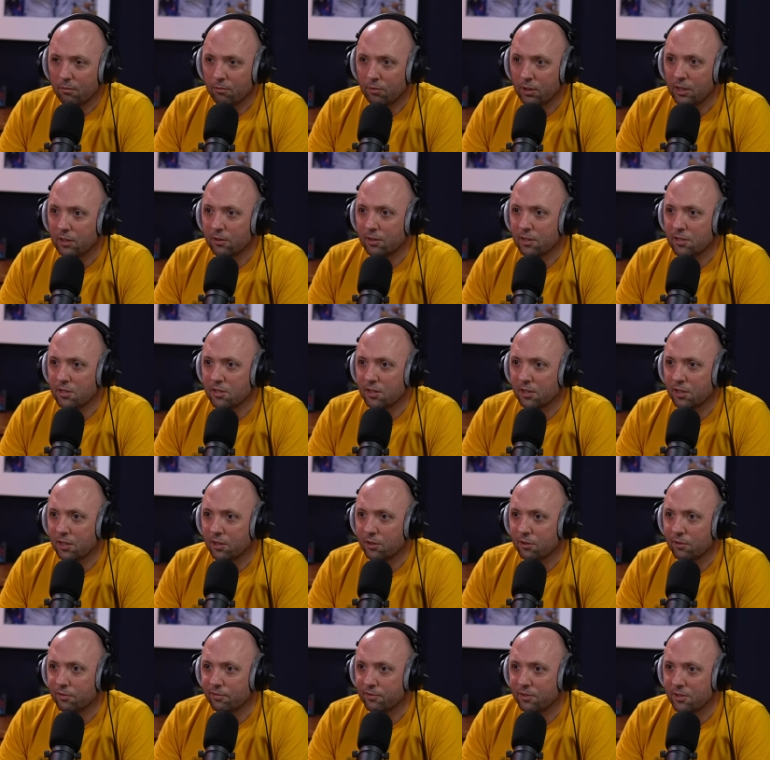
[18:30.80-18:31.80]
realistic
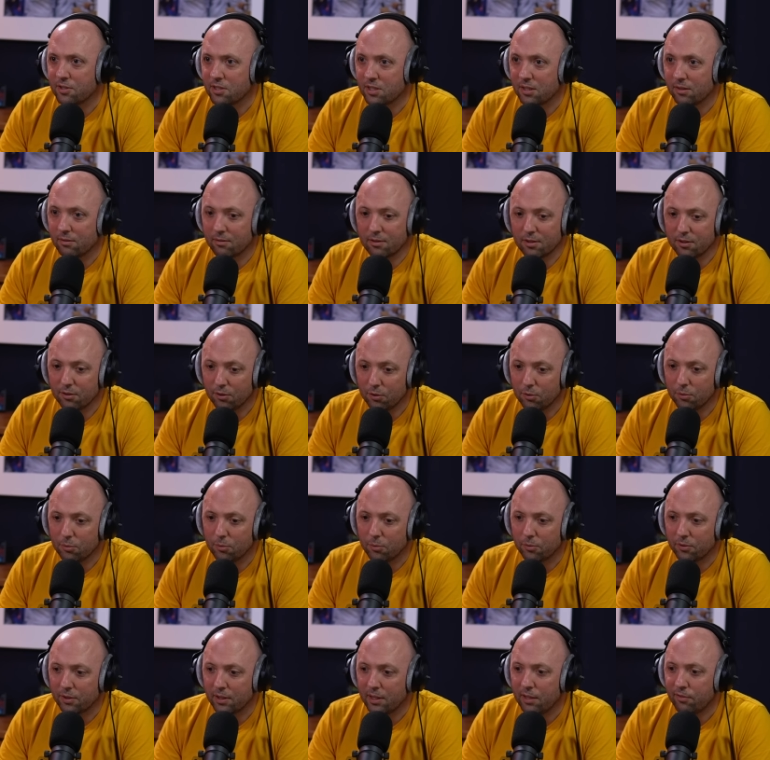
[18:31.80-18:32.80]
enough to to
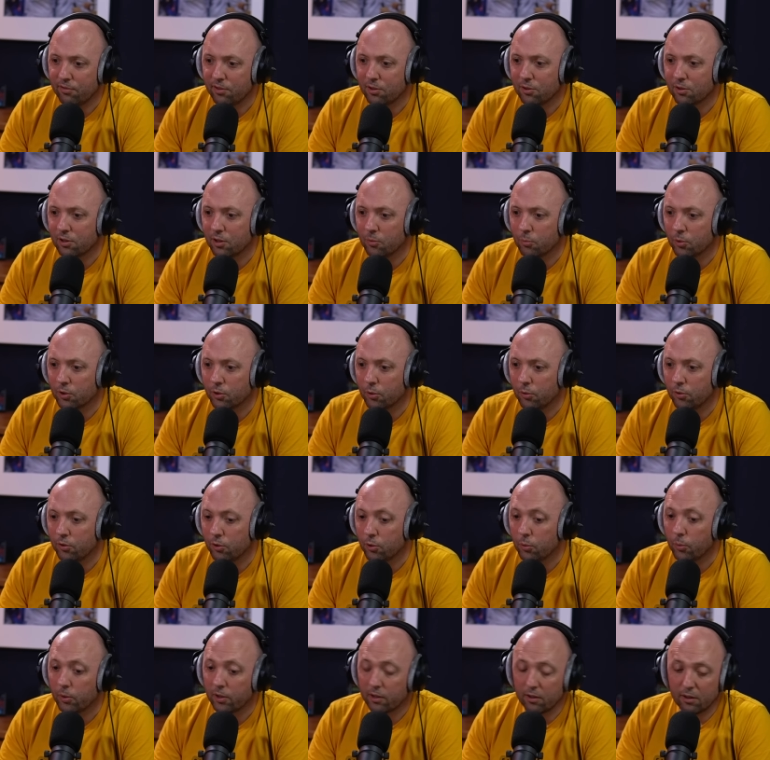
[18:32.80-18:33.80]
know that if the club were going
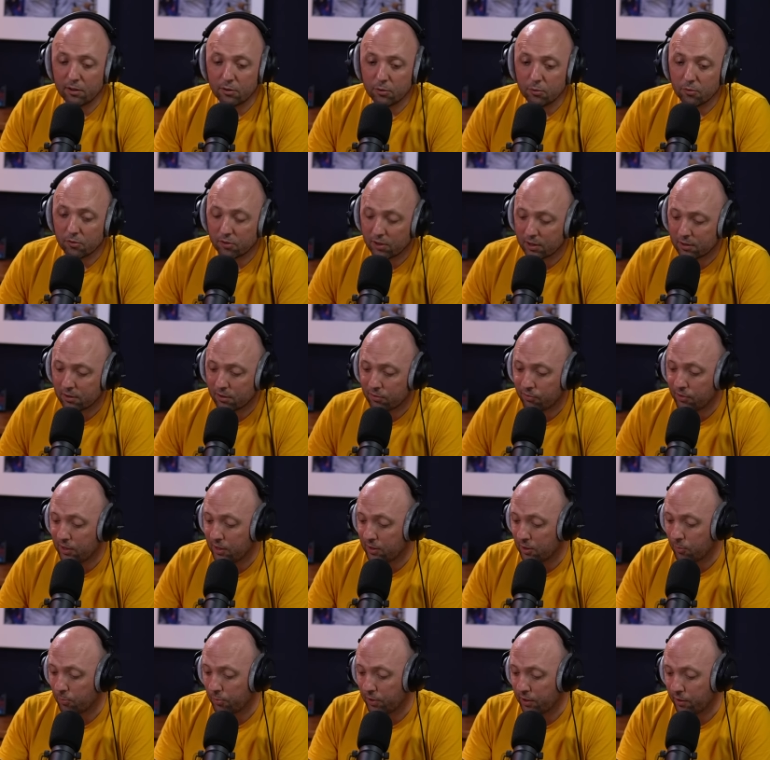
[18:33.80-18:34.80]
nowhere, and I don't think
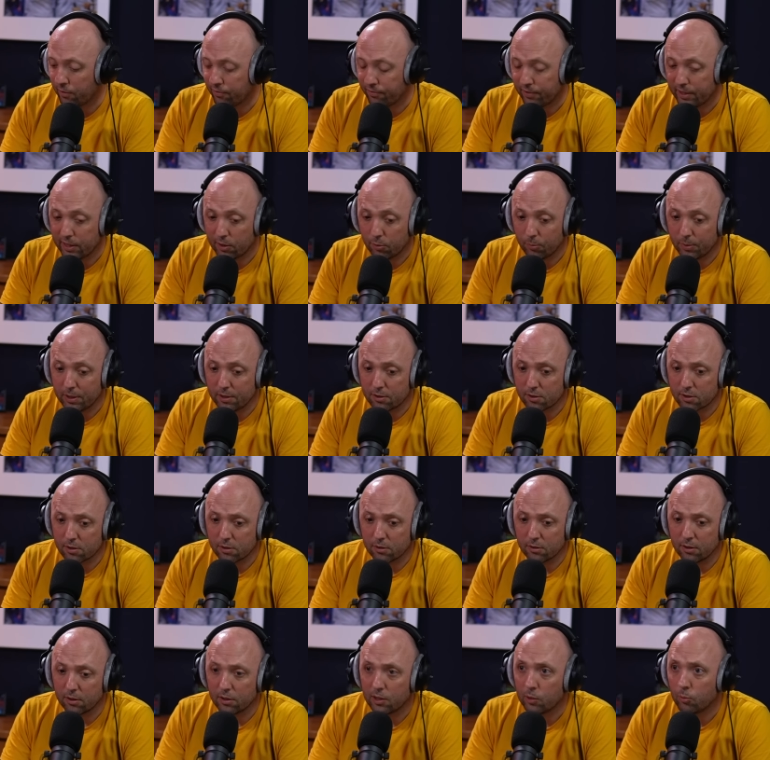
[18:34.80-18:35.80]
defeating the playoff final means
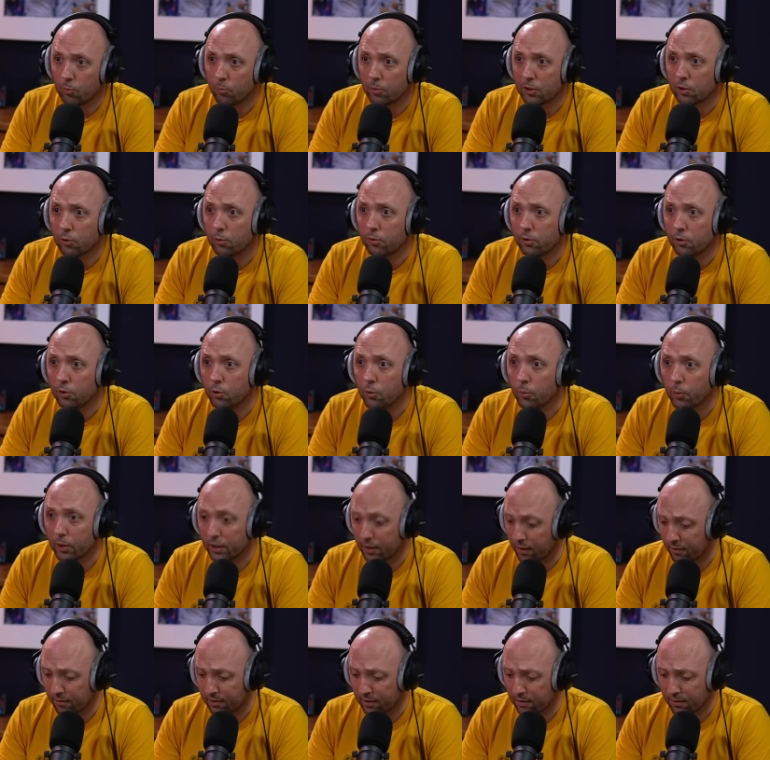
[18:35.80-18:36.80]
that they would be going nowhere.
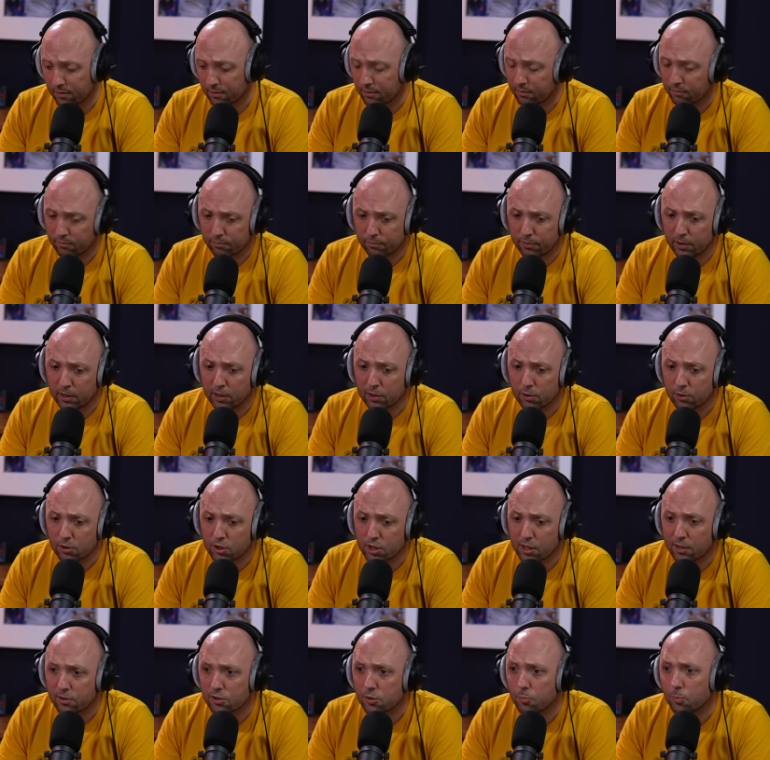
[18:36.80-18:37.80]
I think a very good
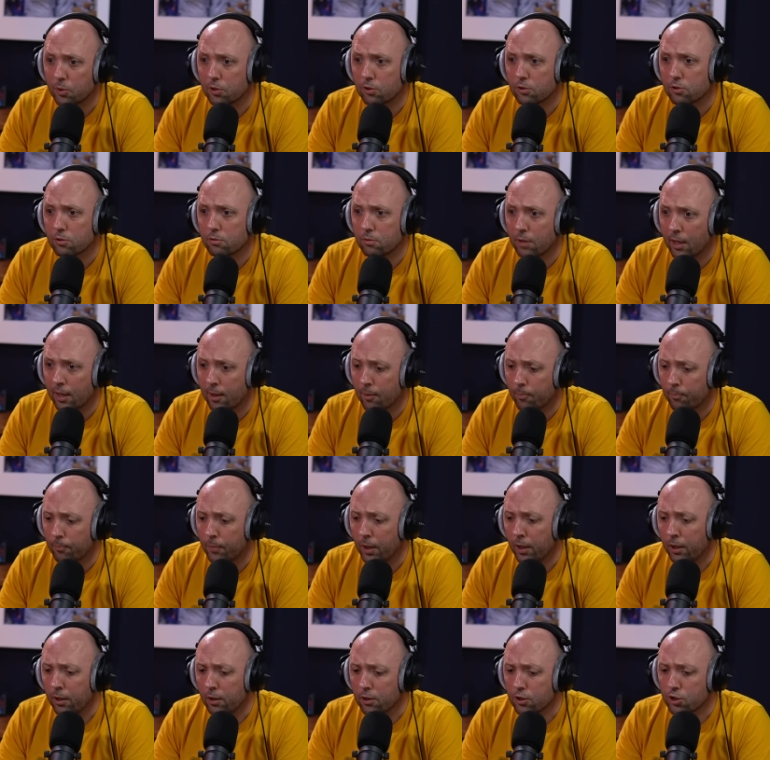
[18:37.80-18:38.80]
chance of being um,
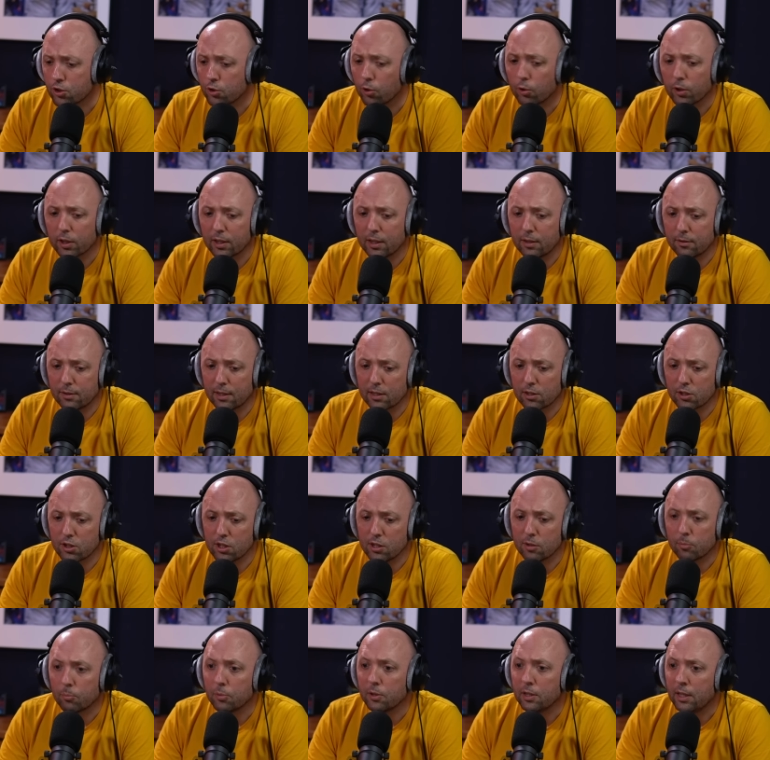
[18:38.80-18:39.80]
strong again next
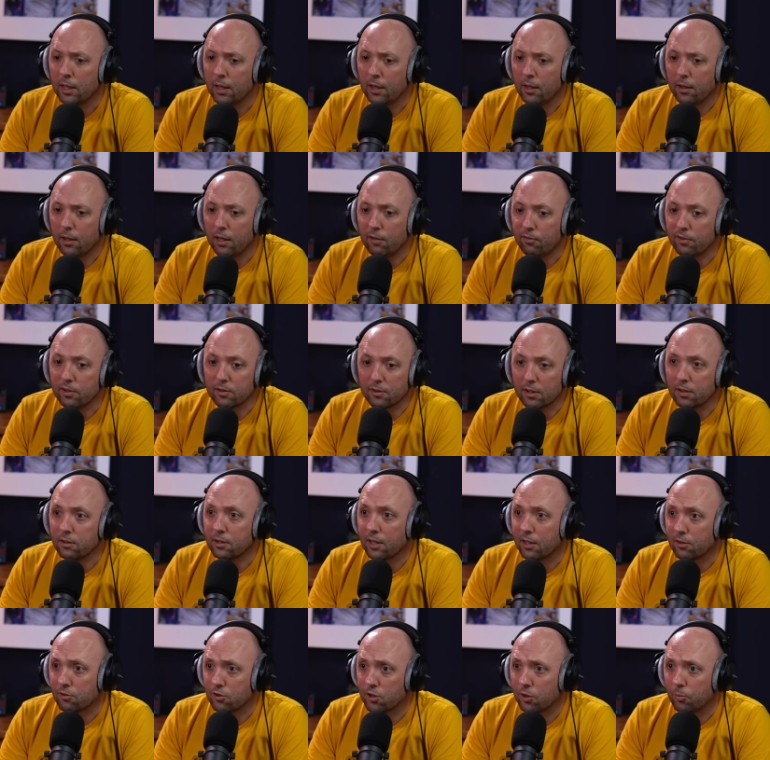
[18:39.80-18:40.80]
year. But if it did
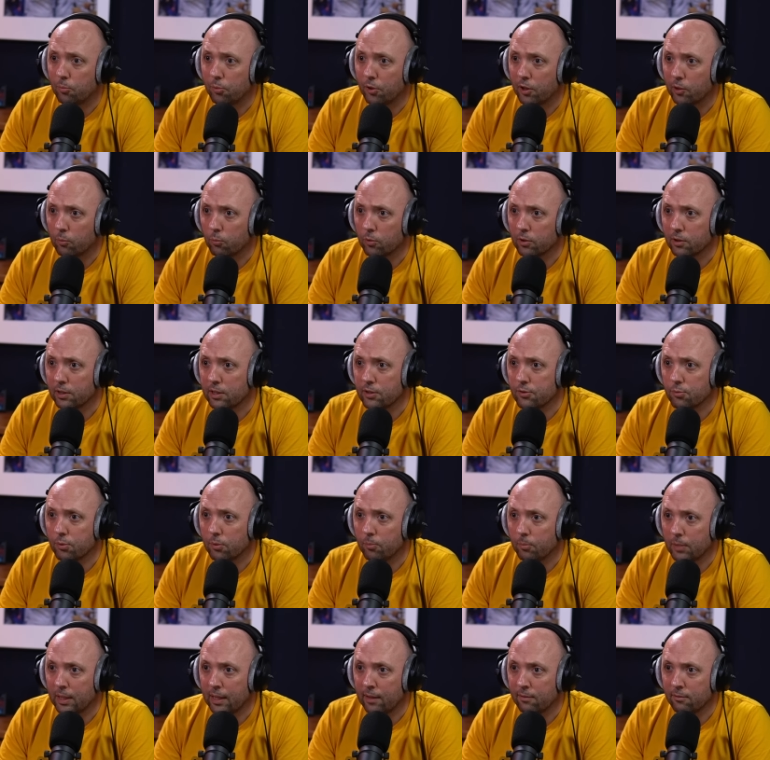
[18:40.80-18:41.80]
get to a point where Leeds
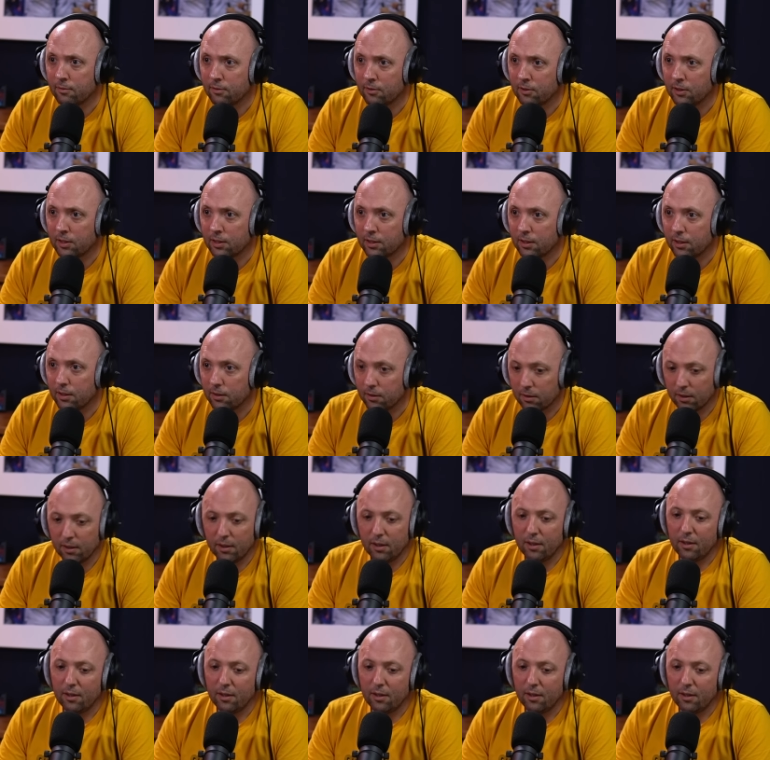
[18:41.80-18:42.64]
were meandering again,